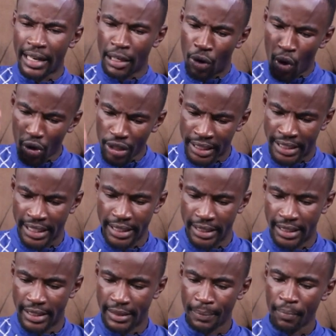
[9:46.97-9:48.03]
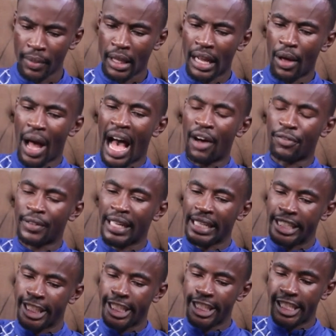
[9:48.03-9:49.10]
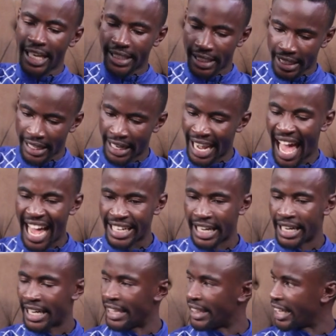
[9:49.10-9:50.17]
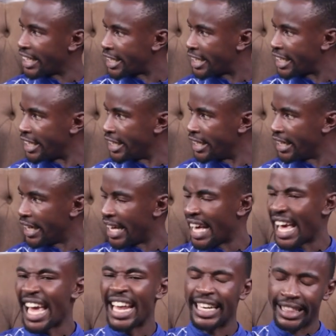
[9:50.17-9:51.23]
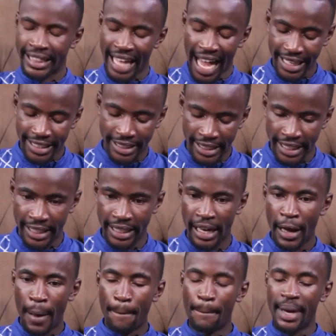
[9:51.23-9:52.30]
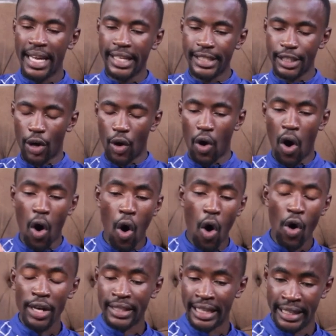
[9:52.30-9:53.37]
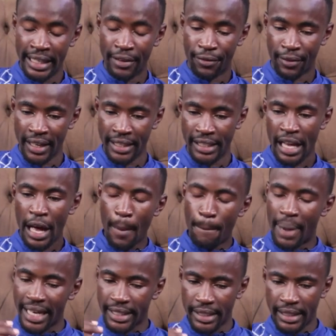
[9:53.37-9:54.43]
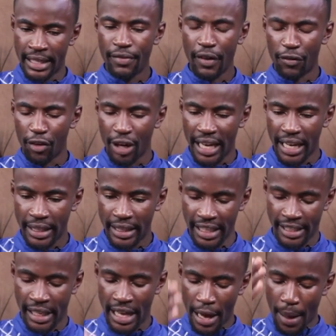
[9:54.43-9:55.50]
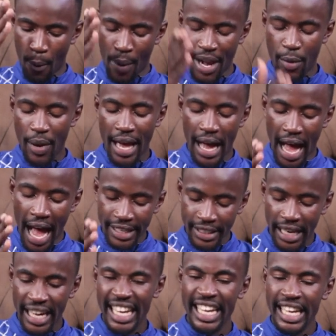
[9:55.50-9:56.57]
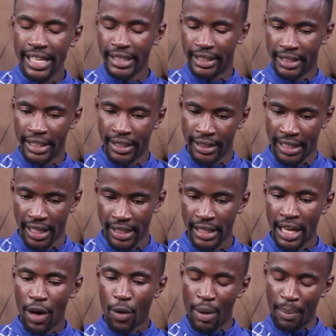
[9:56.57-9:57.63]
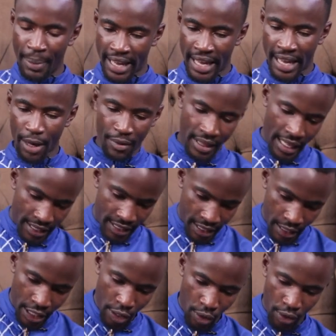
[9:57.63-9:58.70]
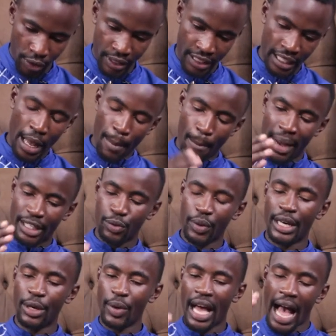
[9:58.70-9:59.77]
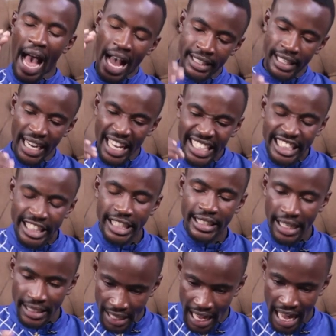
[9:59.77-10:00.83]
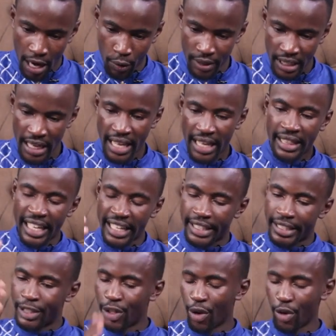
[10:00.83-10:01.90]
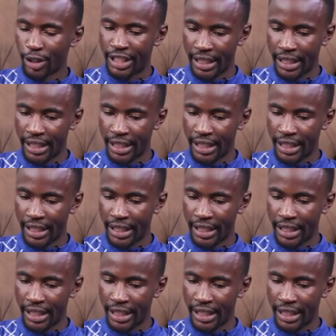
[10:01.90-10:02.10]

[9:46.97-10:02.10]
that God did after Jesus landed in the scene. And that thing brings all the difference. But never forget this when we are ushering in Jesus, we begin with a genealogy. But when we are ushering Jesus out, there is no